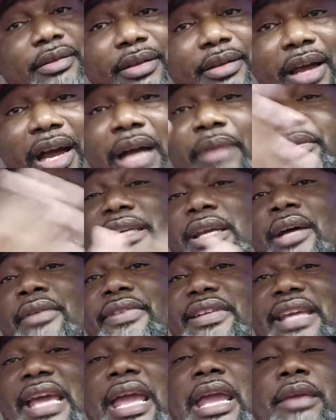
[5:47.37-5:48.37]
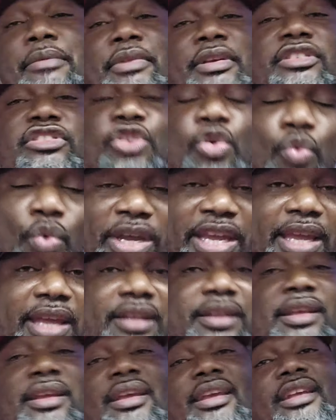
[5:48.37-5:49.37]
Object of the game is to
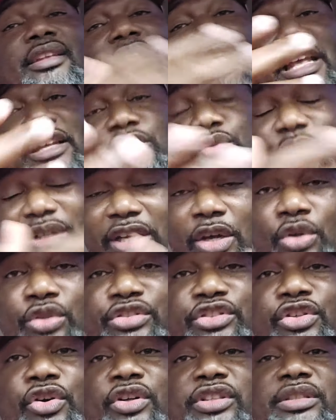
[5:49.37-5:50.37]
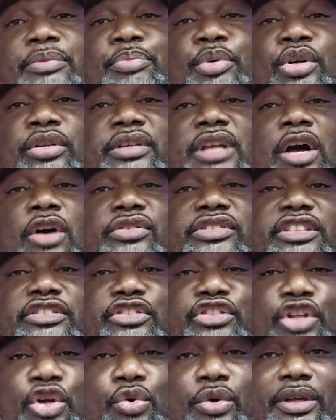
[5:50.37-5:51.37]
win, and that's what those Georgia Bulldogs is
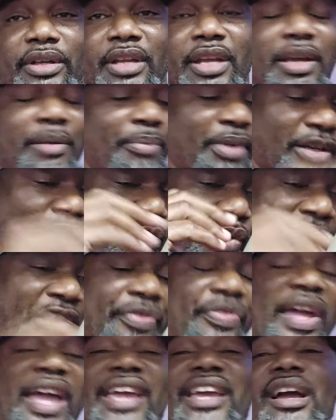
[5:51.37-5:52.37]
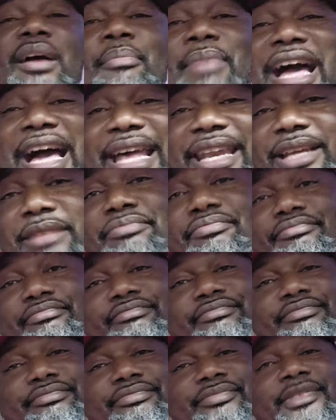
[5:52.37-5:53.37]
doing. But one thing about it,
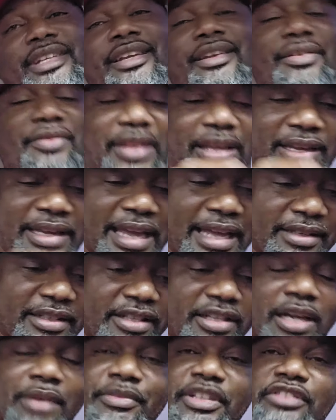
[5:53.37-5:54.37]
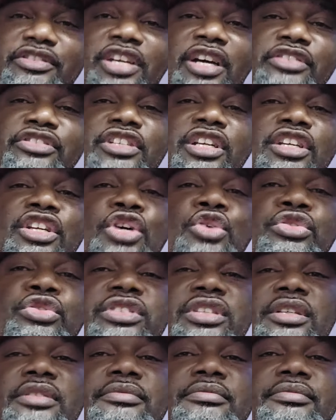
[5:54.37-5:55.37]
they got to come to
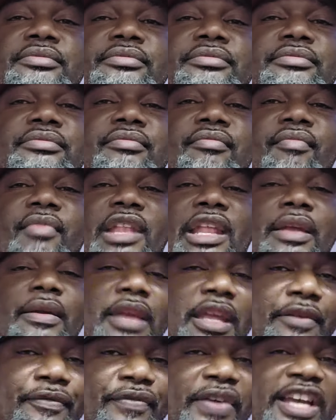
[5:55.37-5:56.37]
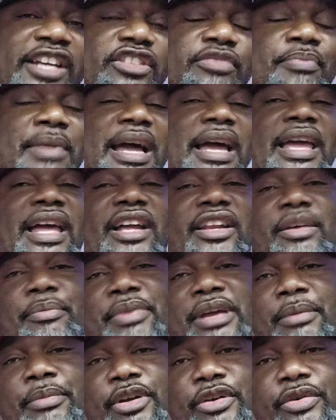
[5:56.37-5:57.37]
Tuscaloosa and face my Alabama